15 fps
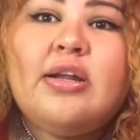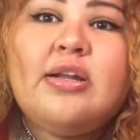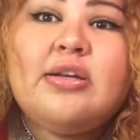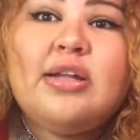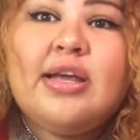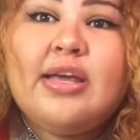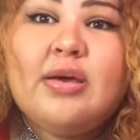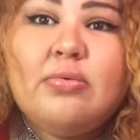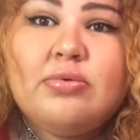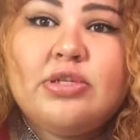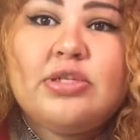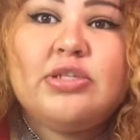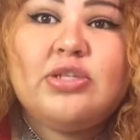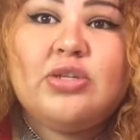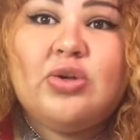of looked like it
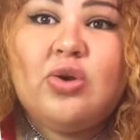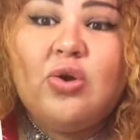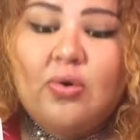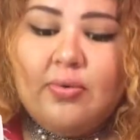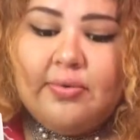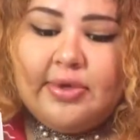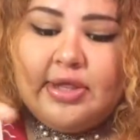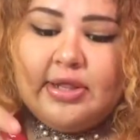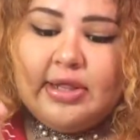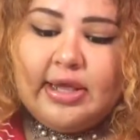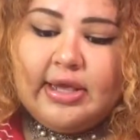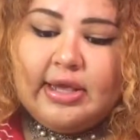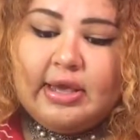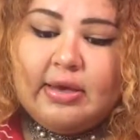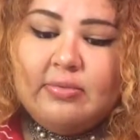was snowing,
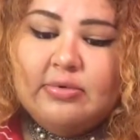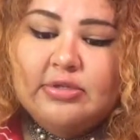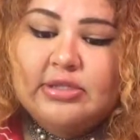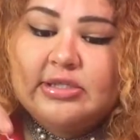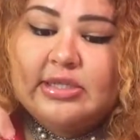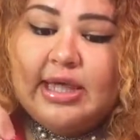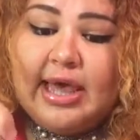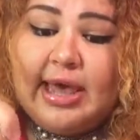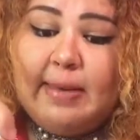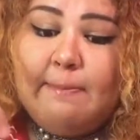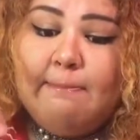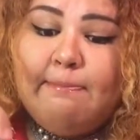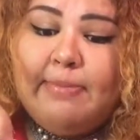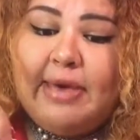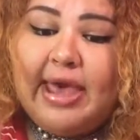like it was that